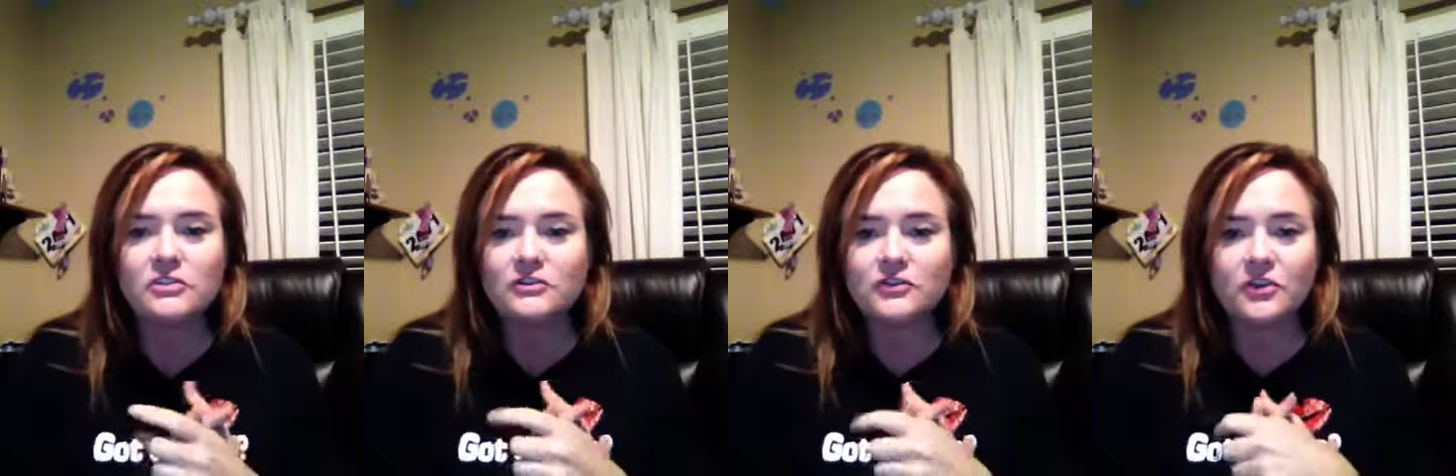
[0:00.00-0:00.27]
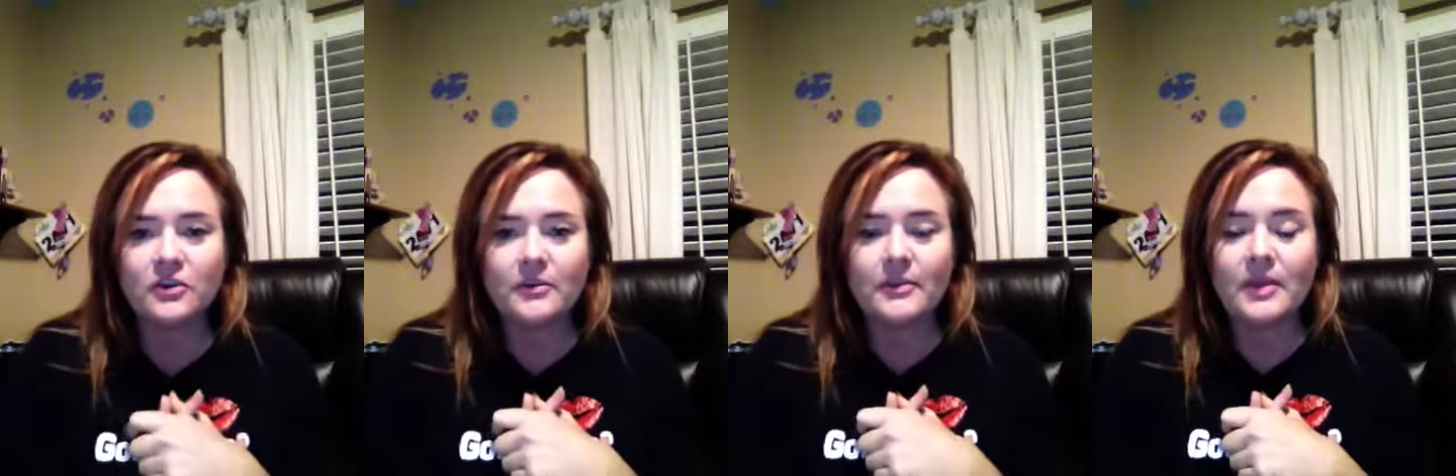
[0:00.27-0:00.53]

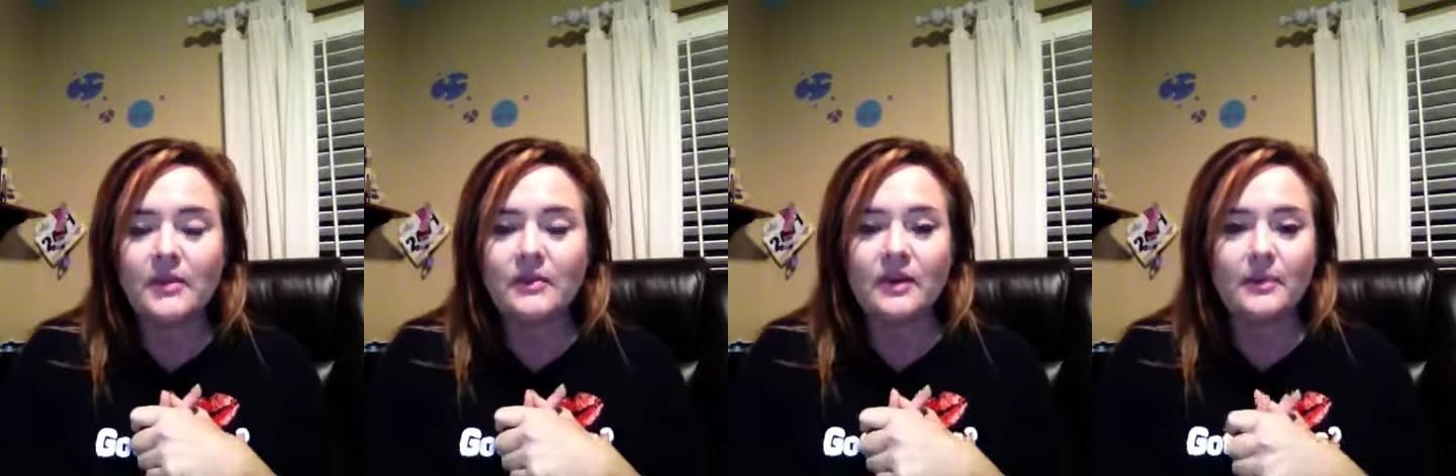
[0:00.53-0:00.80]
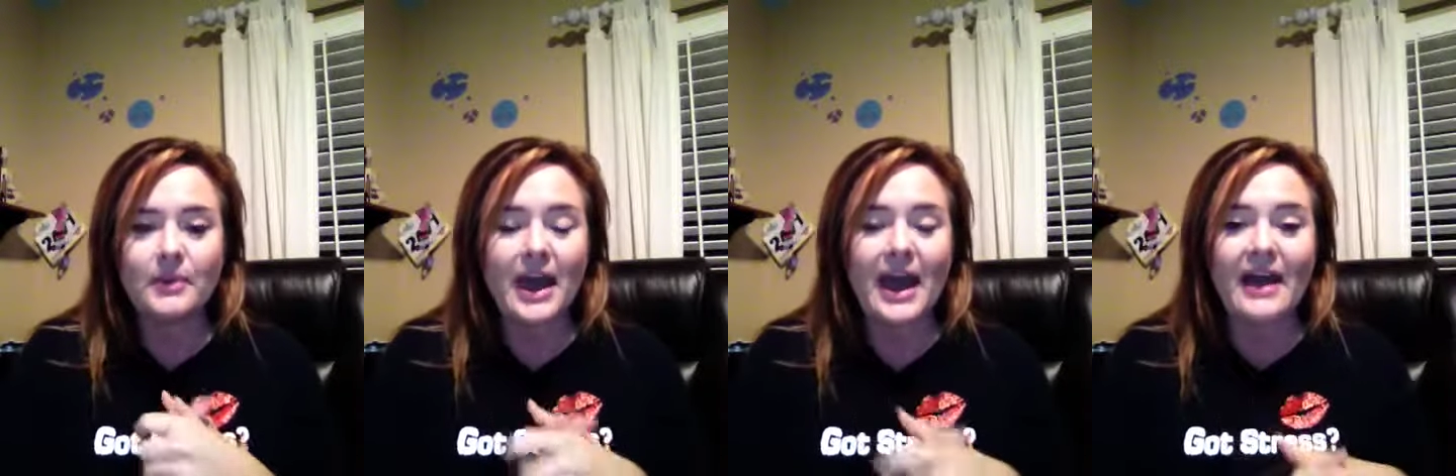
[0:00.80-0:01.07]
from the
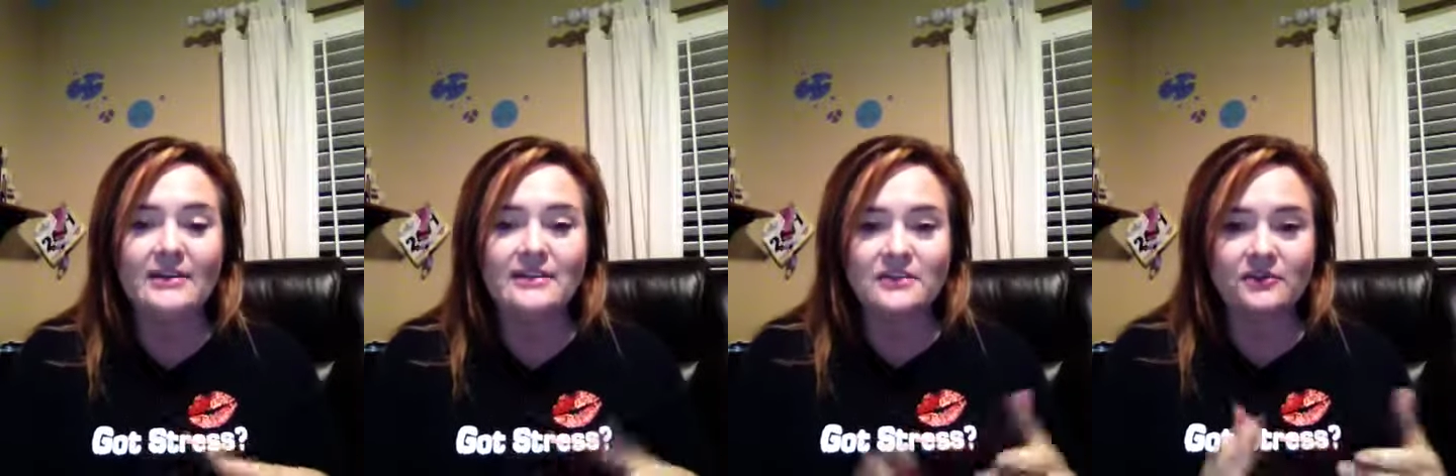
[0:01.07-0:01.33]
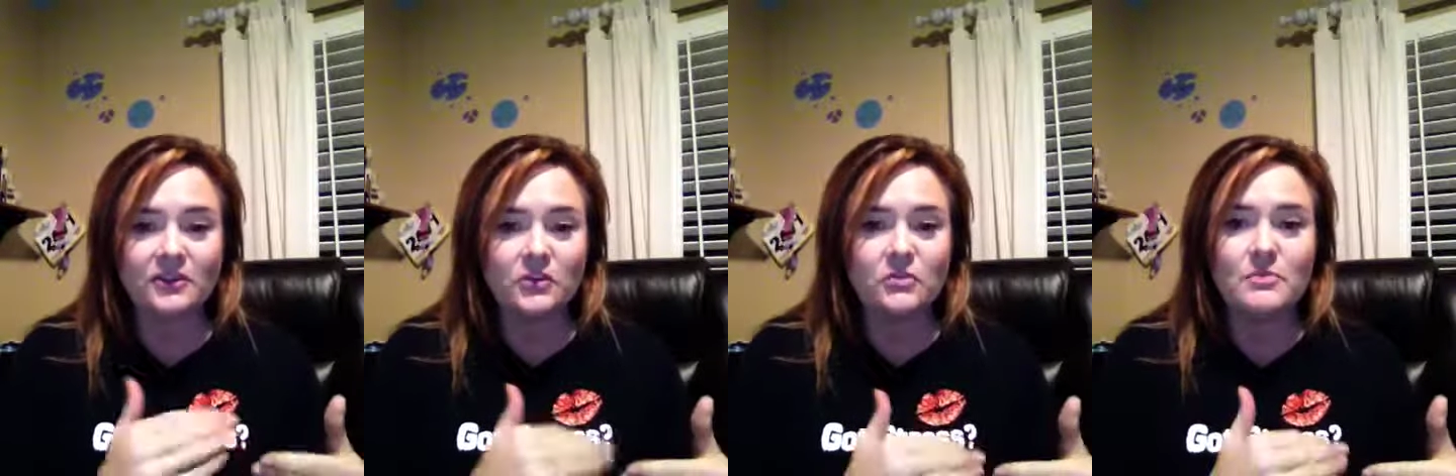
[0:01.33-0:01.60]
past
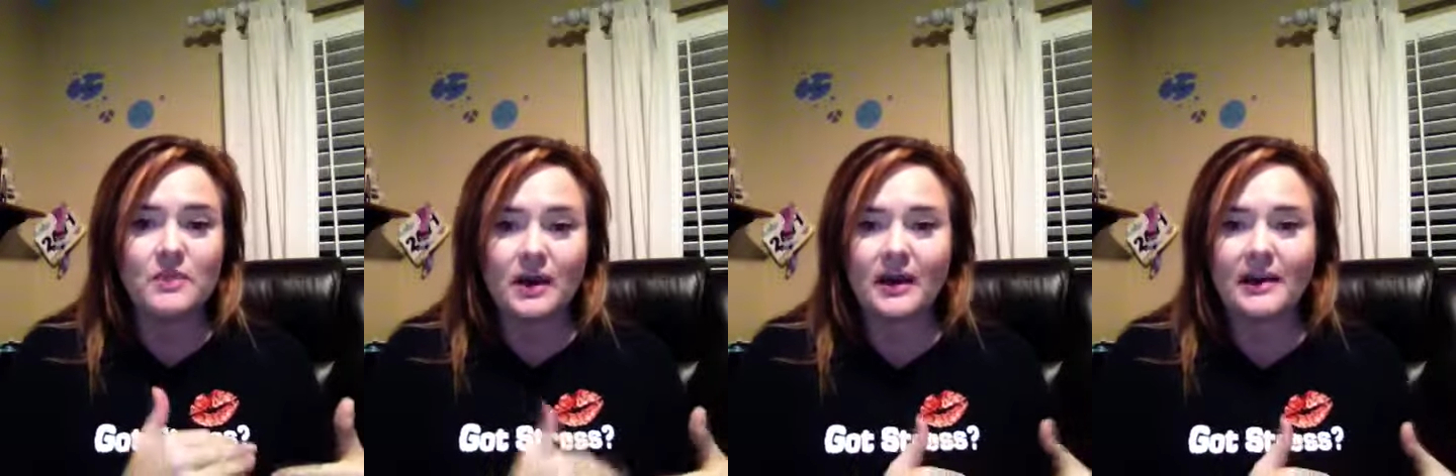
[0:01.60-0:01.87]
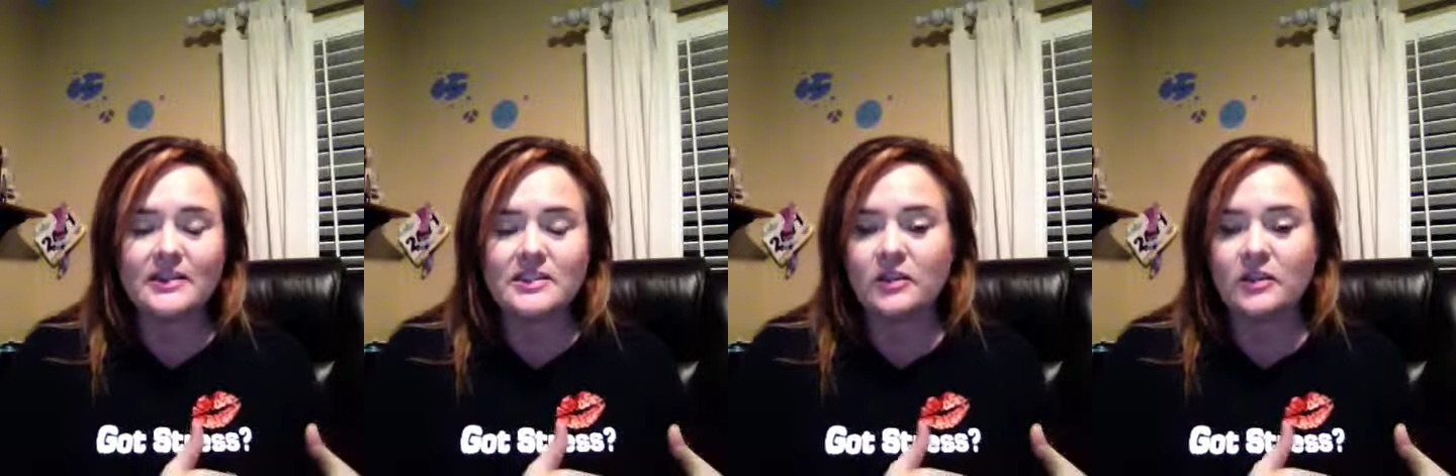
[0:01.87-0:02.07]
few months.